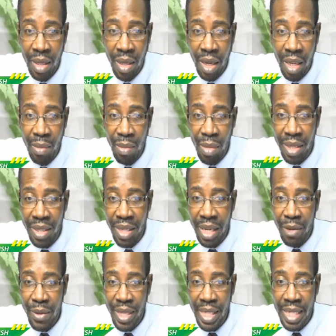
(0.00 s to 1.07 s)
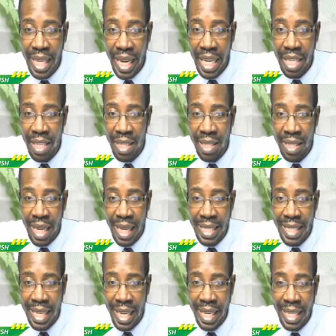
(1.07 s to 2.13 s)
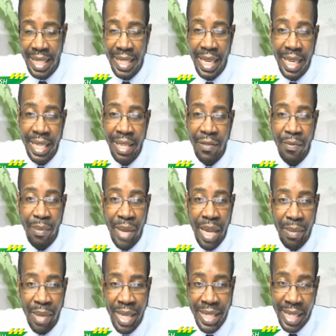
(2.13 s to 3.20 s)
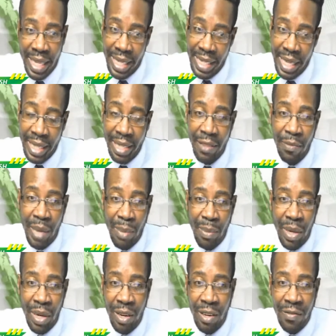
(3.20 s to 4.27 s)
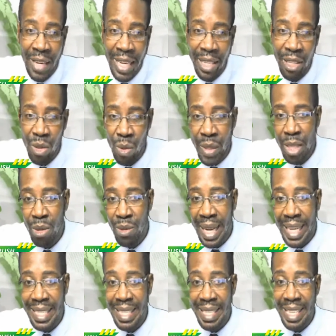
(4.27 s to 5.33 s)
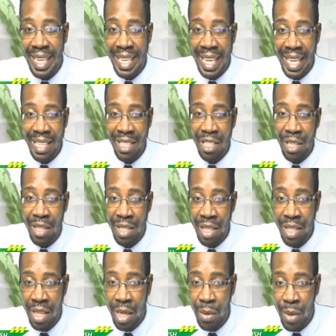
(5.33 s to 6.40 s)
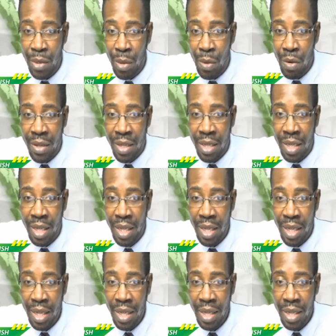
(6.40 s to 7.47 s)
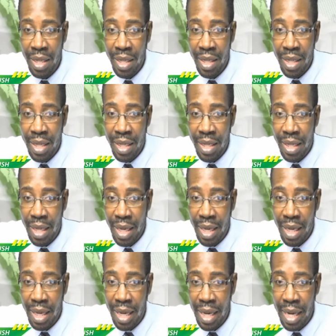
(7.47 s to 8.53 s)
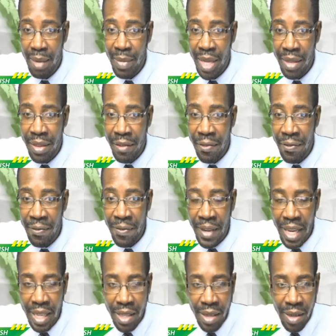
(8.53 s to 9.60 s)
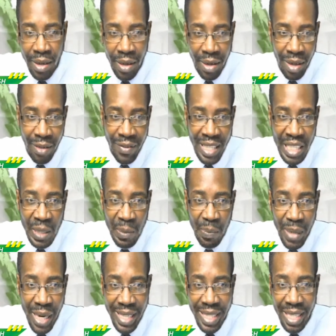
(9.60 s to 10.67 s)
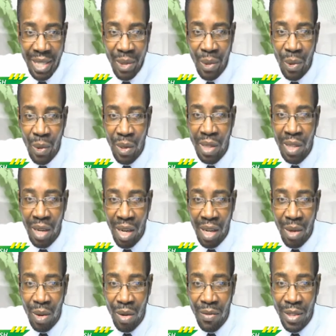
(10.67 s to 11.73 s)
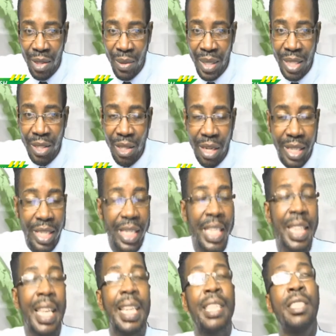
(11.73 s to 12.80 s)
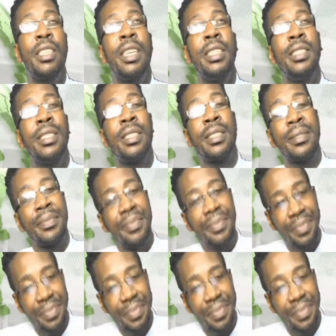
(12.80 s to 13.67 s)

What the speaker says: on Monday resigned as the executive member, as an executive member of a new and united Guyana. Jonathan Yearwood over the failure of his party to hold long overdue internal elections.